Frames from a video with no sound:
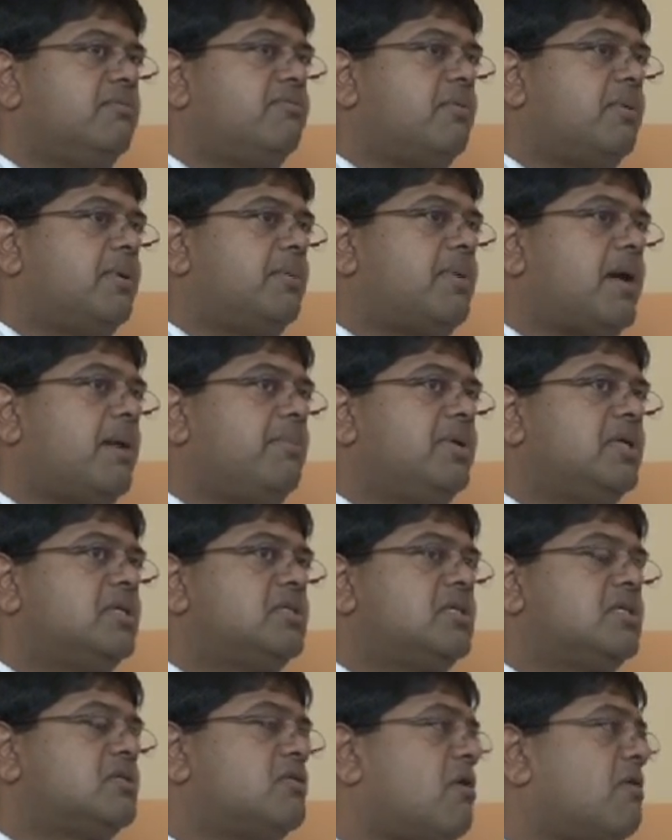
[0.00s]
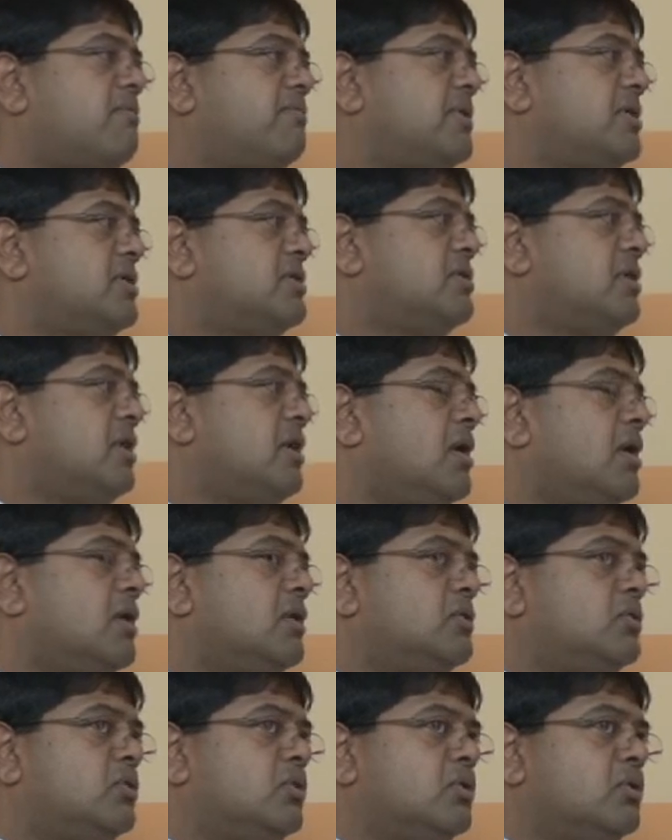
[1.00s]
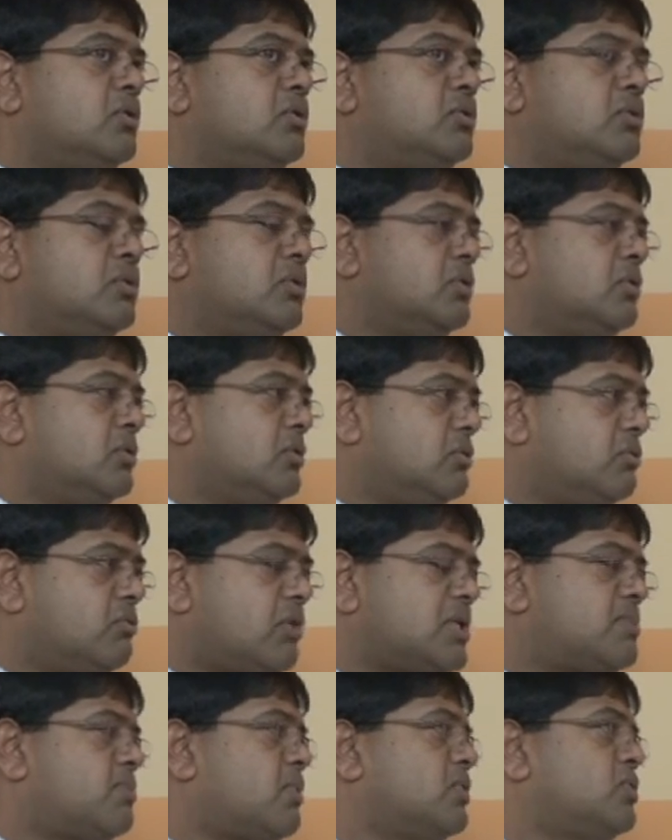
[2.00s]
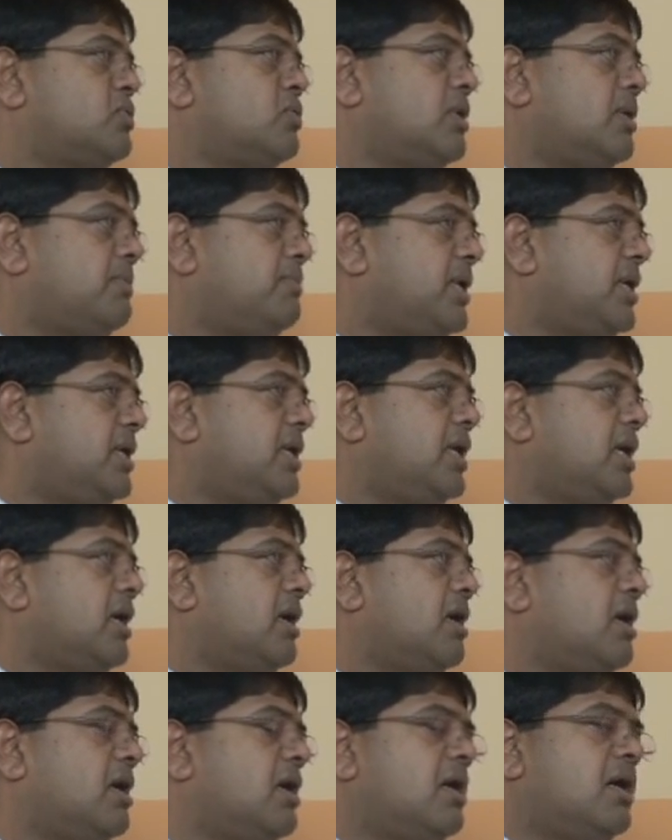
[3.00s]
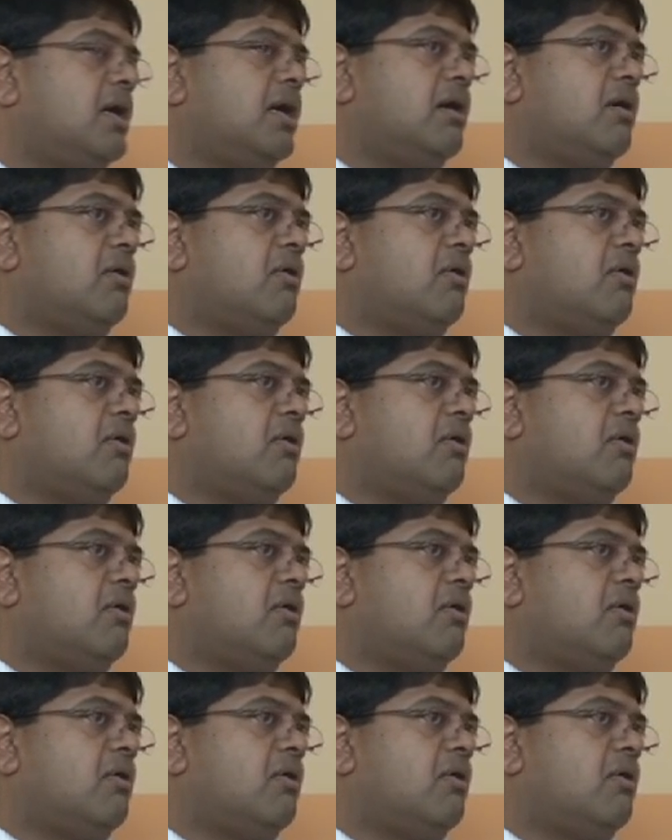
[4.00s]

from the Prime Minister's office to respond to the media